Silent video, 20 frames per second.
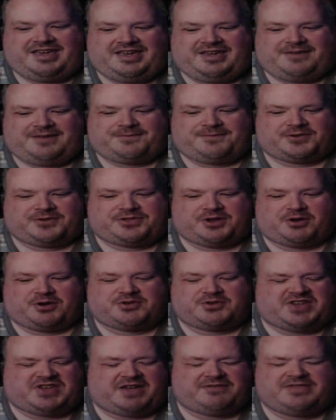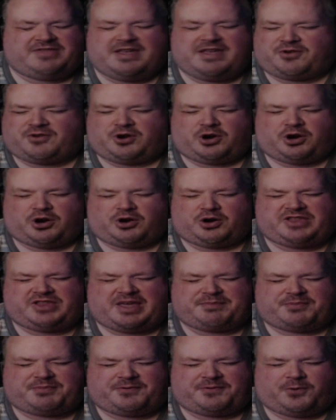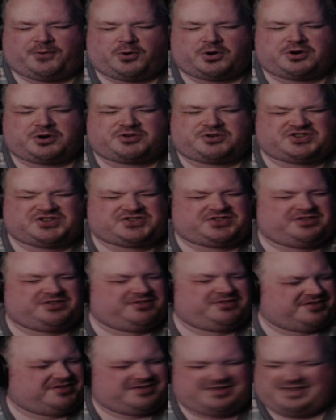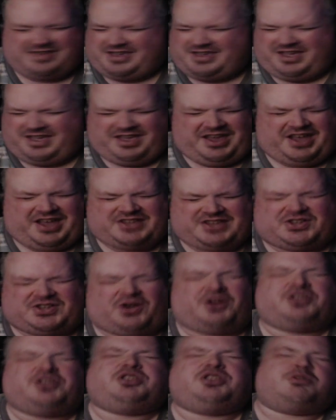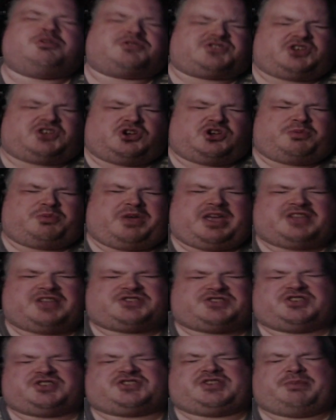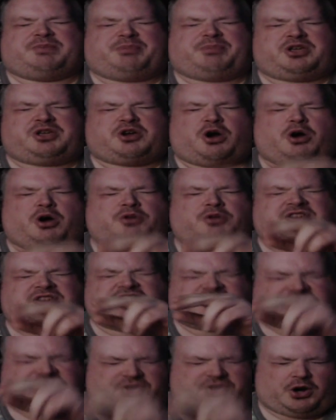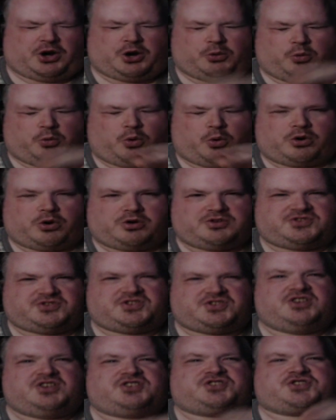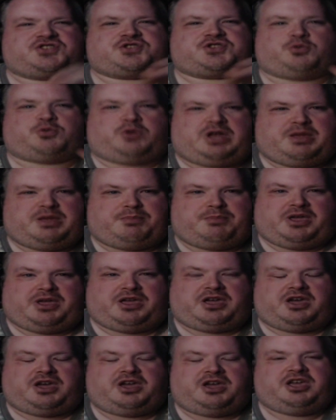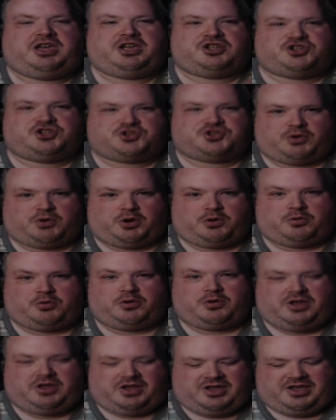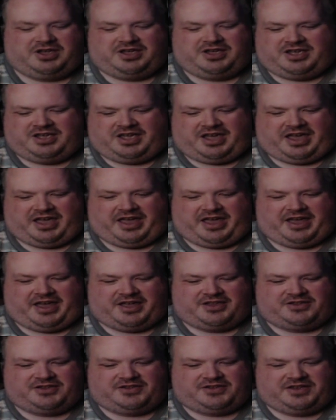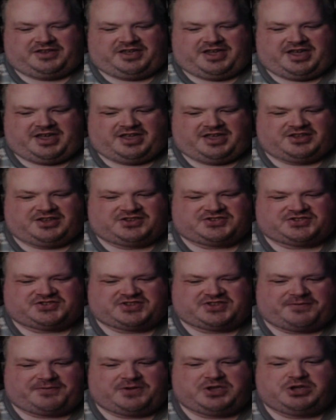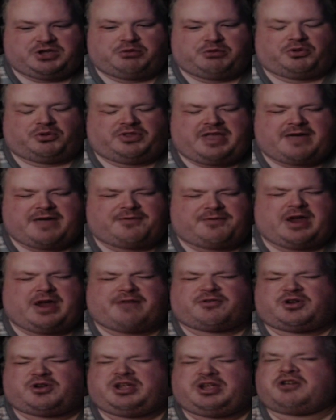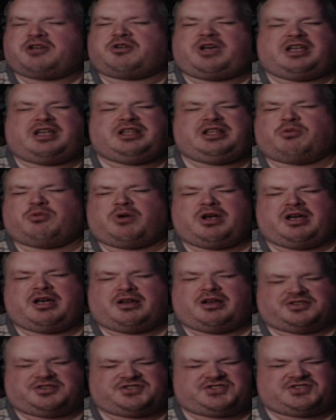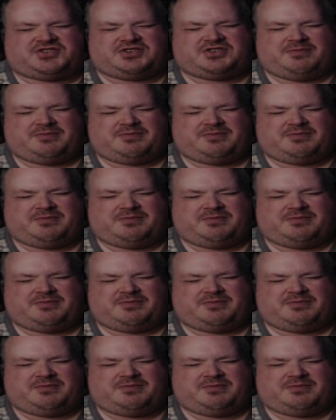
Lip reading: For those that have never heard that before, just it's on YouTube. It's just simply called the Star Wars screaming intro, and it is something you will never ever hear anywhere else.